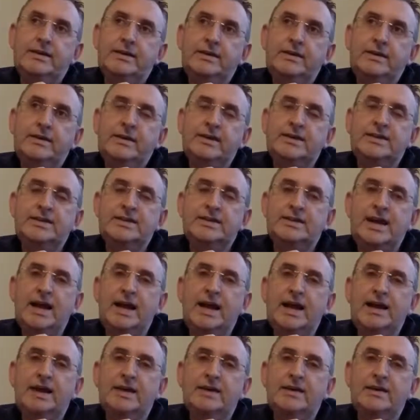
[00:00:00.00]
they
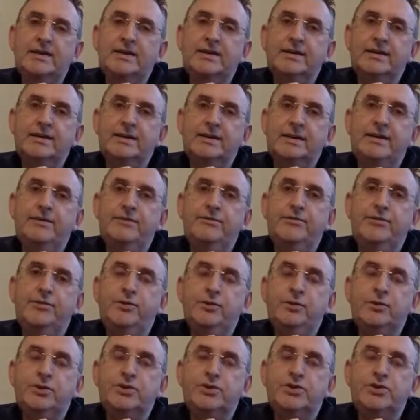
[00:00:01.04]
start
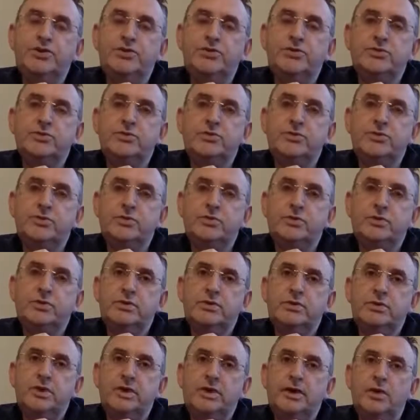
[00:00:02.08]
influence you
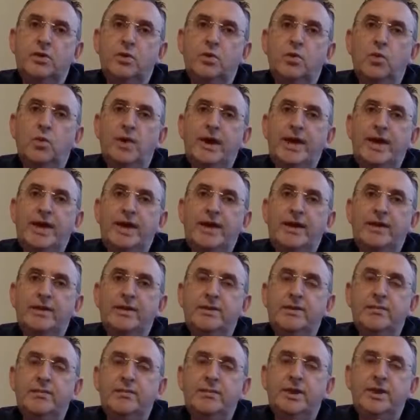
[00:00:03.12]
in a way
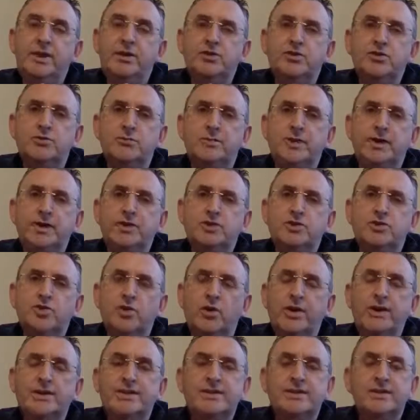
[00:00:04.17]
that makes you make
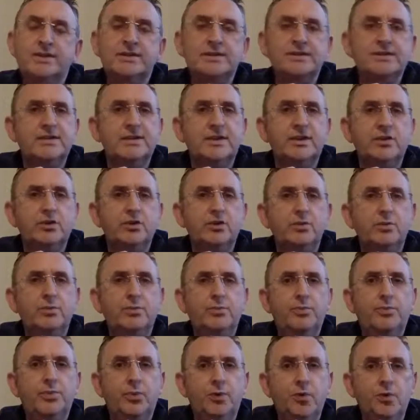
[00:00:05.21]
choices that you
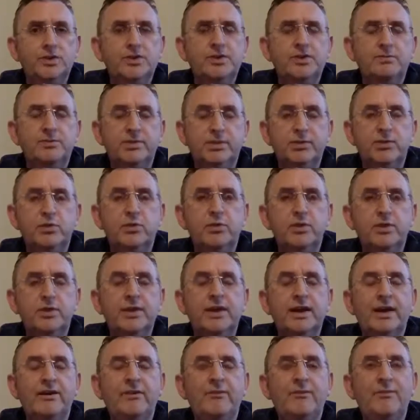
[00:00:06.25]
possibly
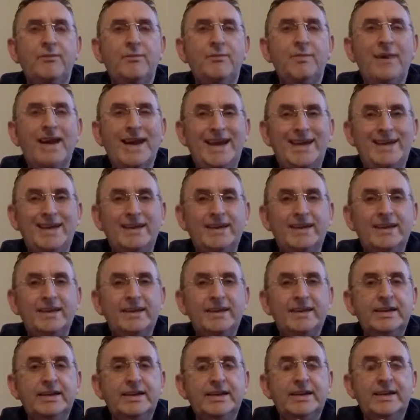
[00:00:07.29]
wouldn't have made.
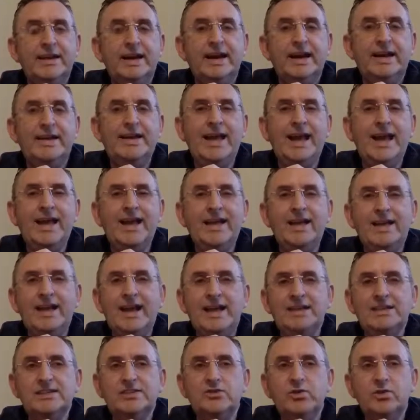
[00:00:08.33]
And
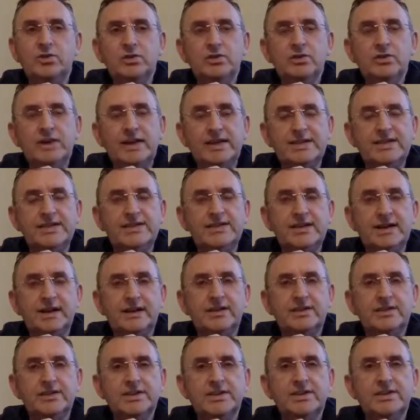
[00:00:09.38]
that's not
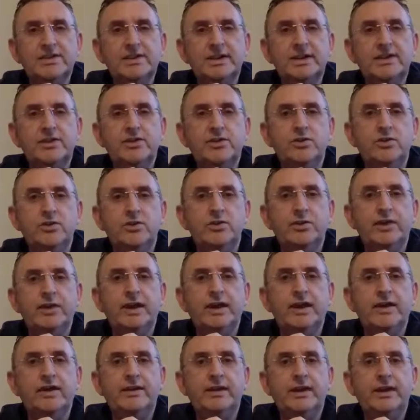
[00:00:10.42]
necessarily just saying,
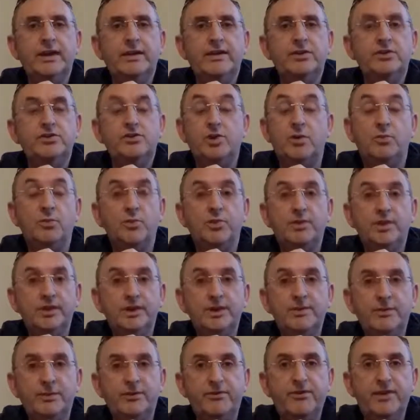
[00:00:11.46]
you jump with a
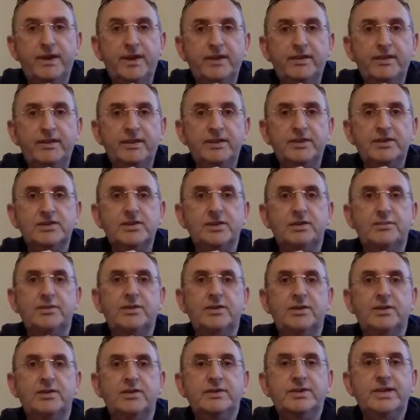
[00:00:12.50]
leap of faith into
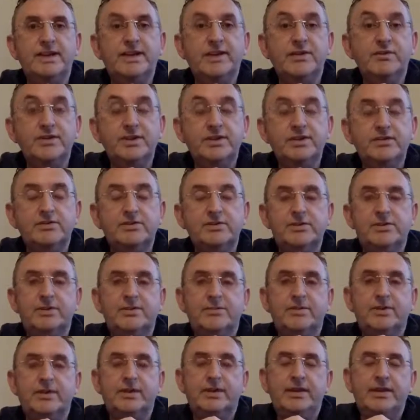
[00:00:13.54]
something or take a risk on
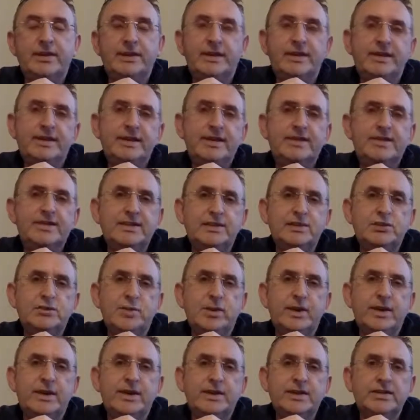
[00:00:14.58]
something. This is
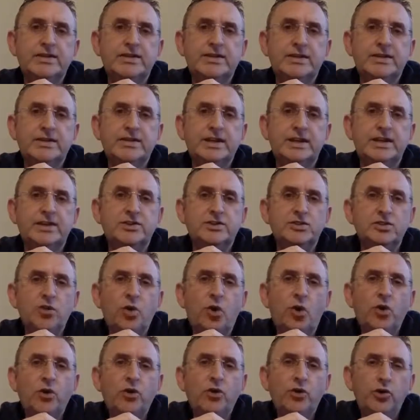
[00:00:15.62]
where it's
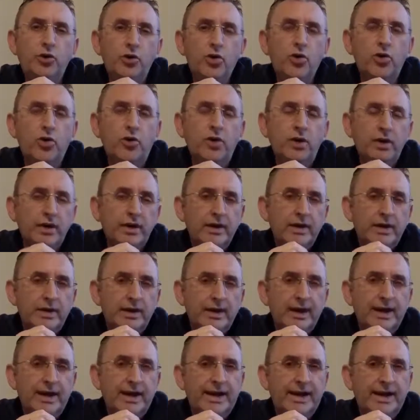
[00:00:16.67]
not you.
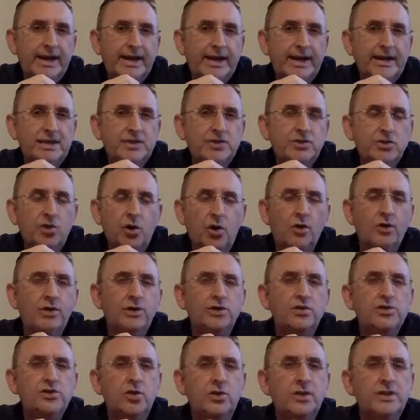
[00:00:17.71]
It's not
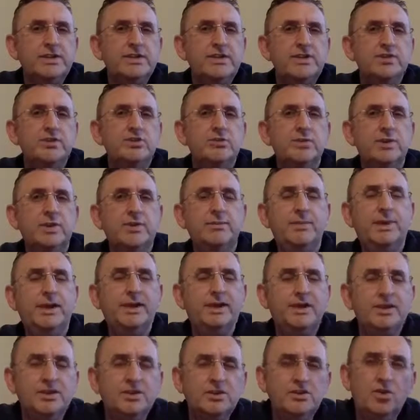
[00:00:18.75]
the choices you would have
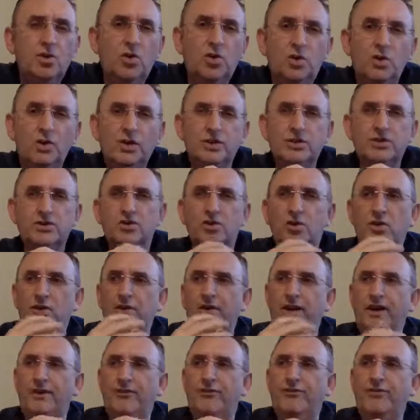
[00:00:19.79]
made. It's not
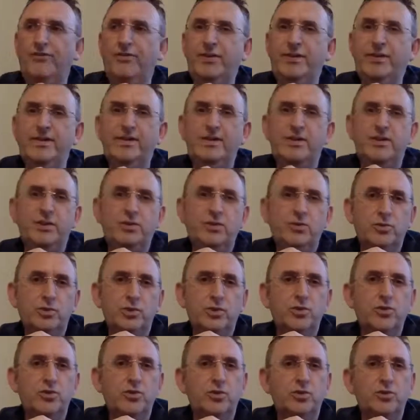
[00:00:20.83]
that feeling that you
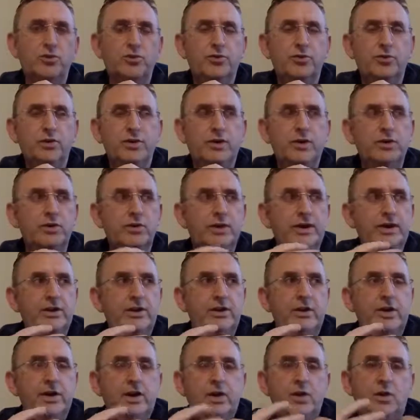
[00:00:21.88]
would go
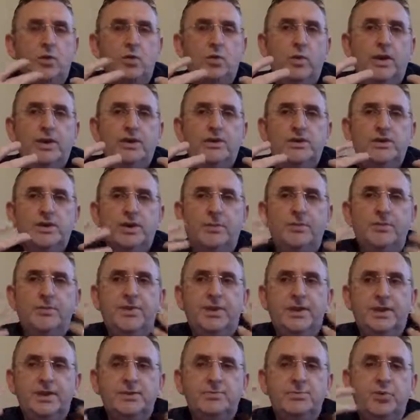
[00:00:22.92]
through. When
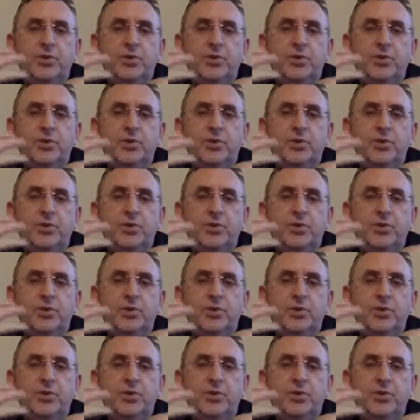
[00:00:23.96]
something is